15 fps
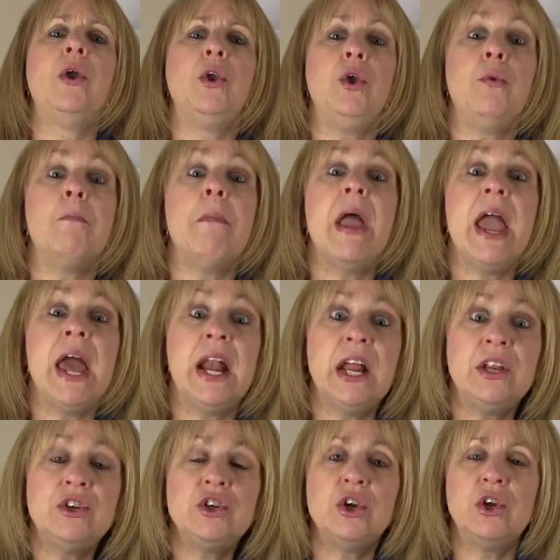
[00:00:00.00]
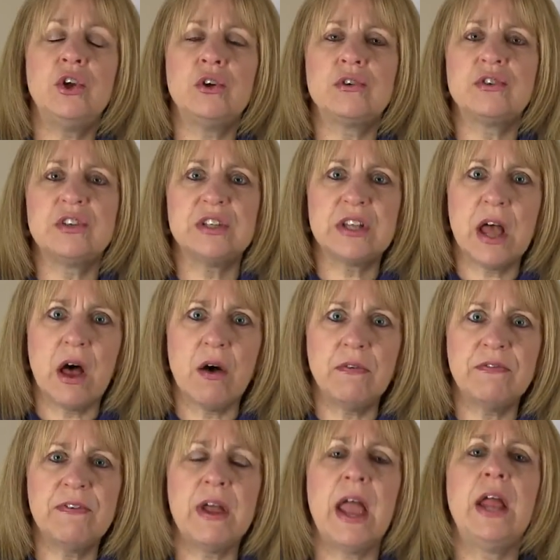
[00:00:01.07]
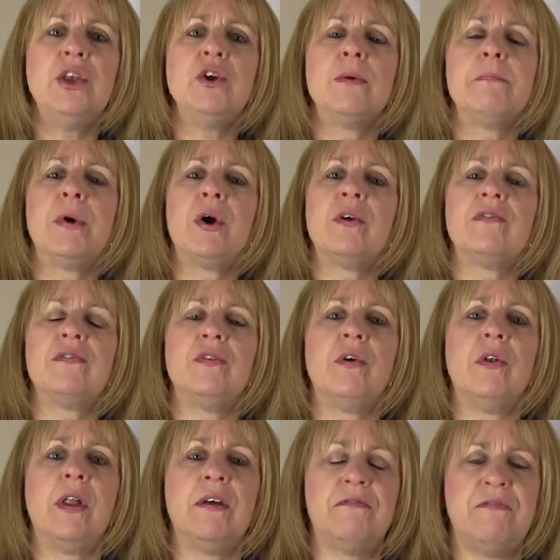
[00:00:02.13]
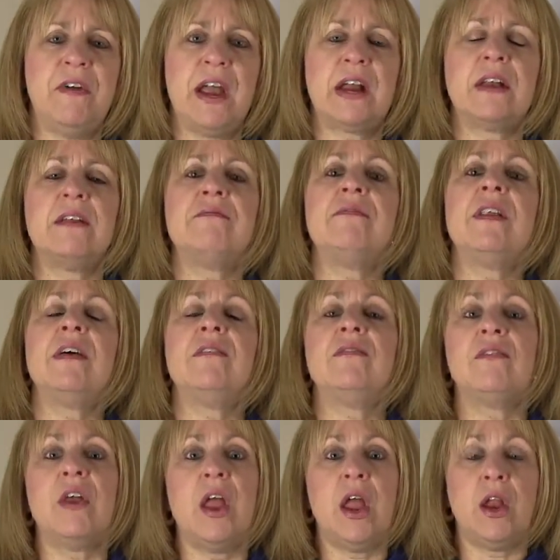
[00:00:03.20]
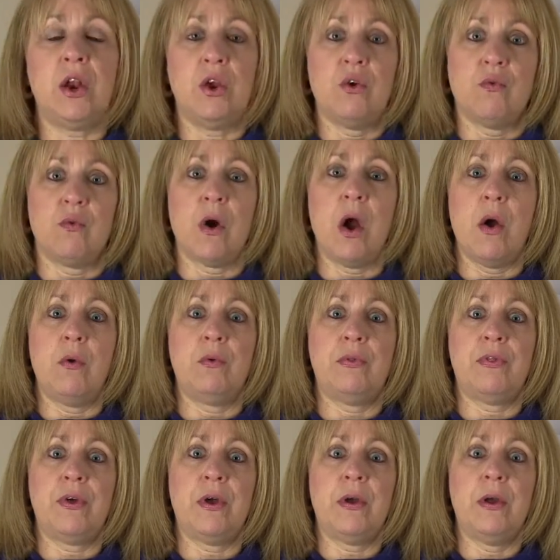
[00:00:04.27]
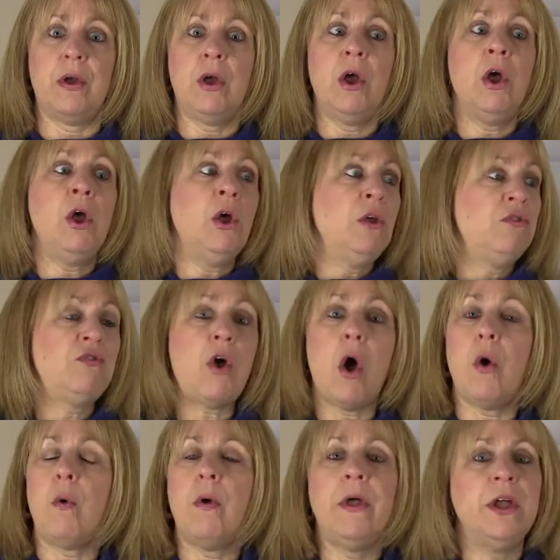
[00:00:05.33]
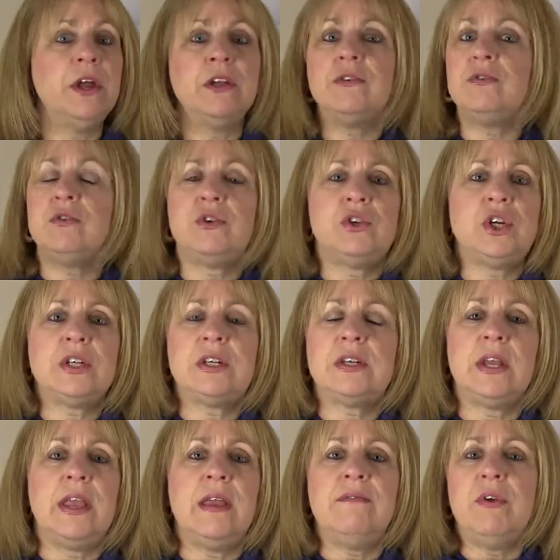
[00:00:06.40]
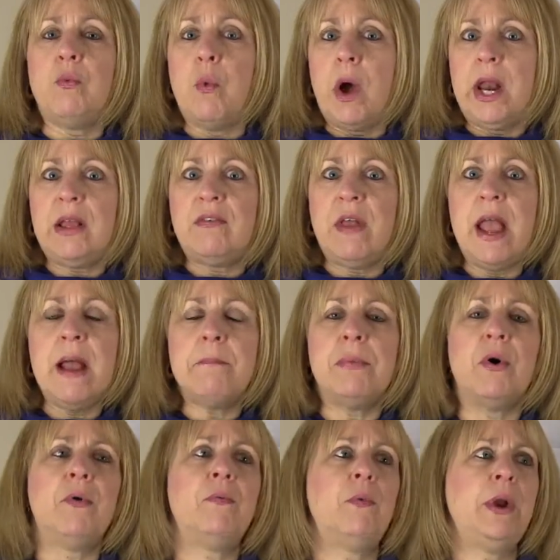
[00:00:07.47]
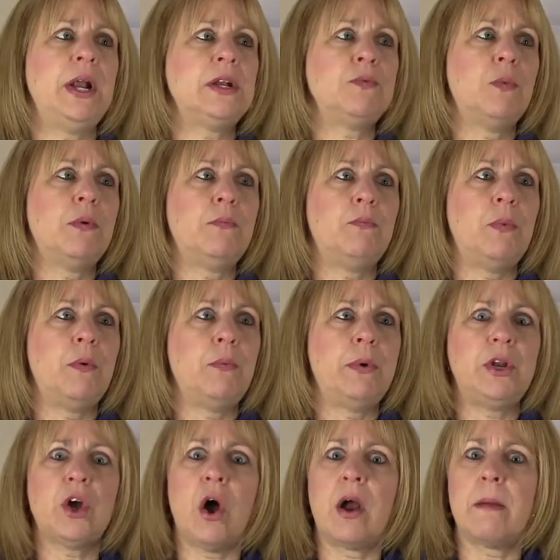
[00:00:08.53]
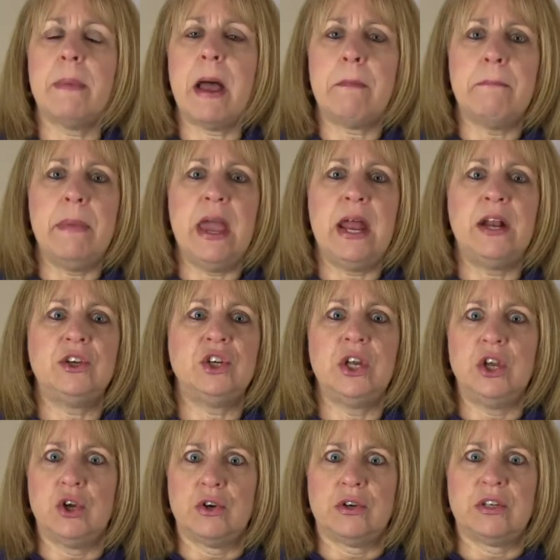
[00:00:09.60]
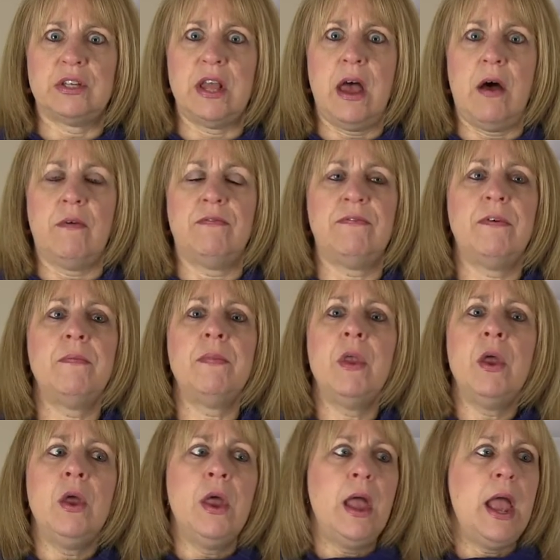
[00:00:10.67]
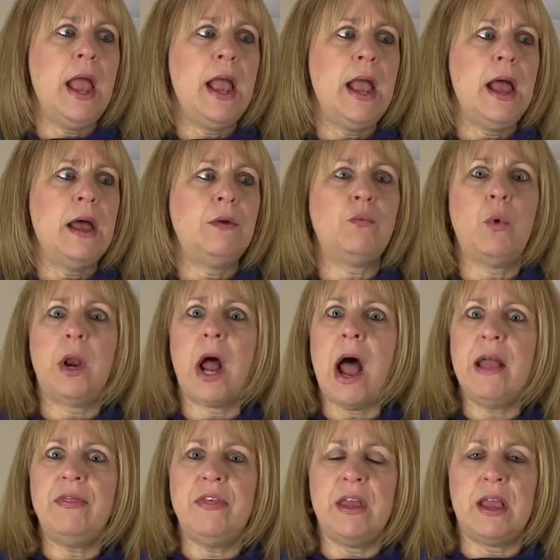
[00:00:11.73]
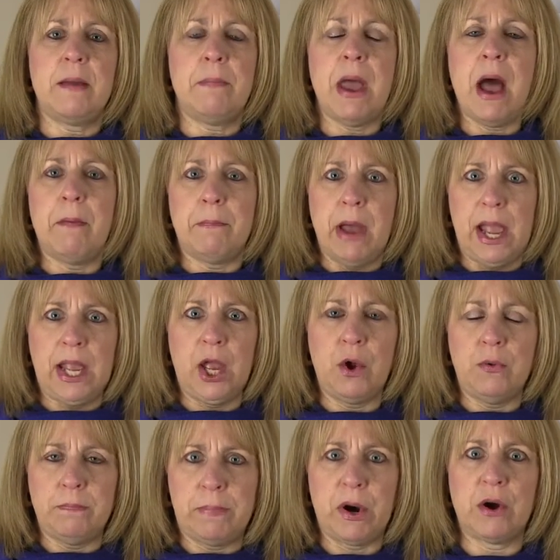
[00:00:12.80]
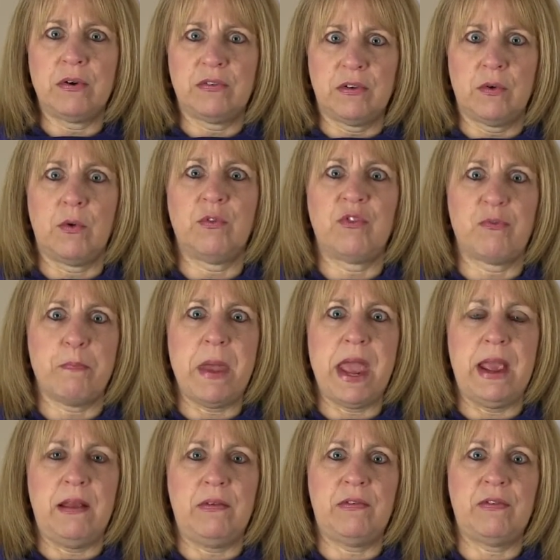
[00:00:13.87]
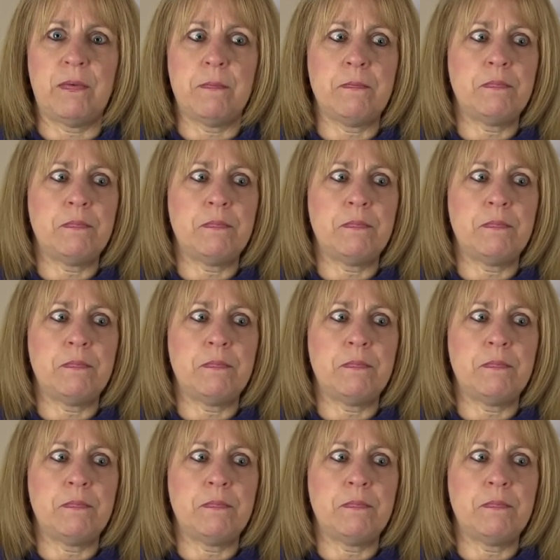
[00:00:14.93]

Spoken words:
you manage yourself and your personal effectiveness and growth. So, just to give you one example, when we talk about managing yourself, and when I think about my own personal space,